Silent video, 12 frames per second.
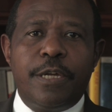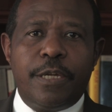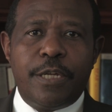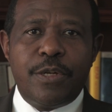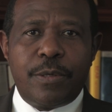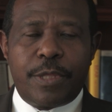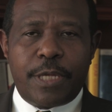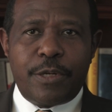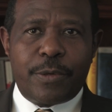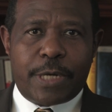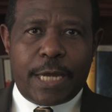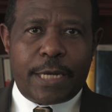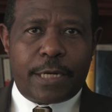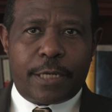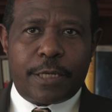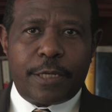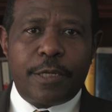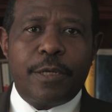In northern
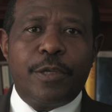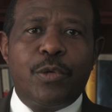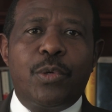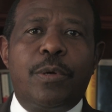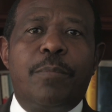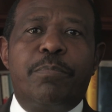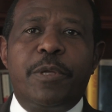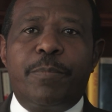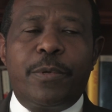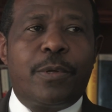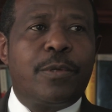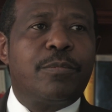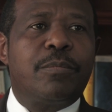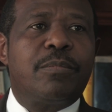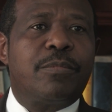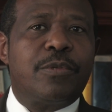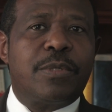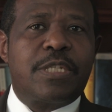Uganda, you have people
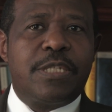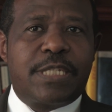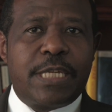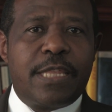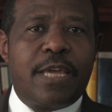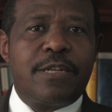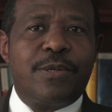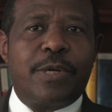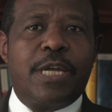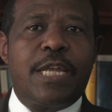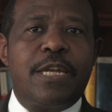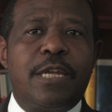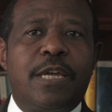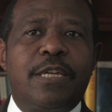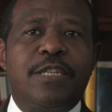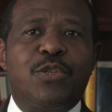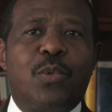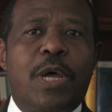say that Uganda
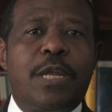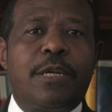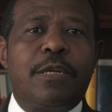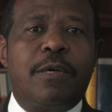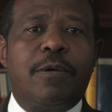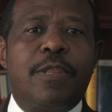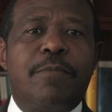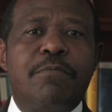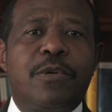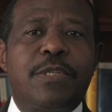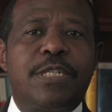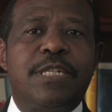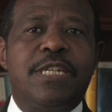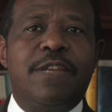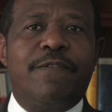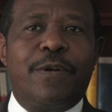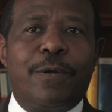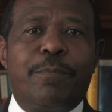is one of the most
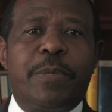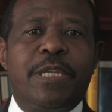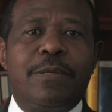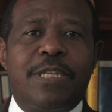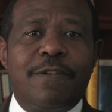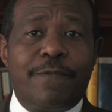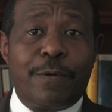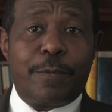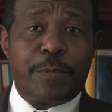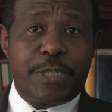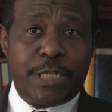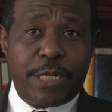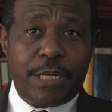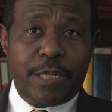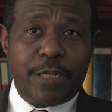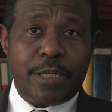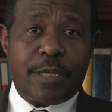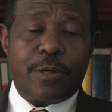developed
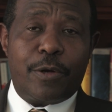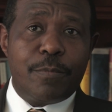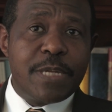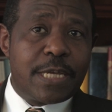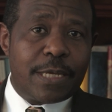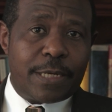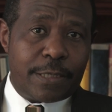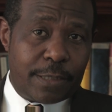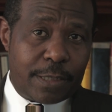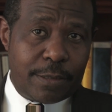economically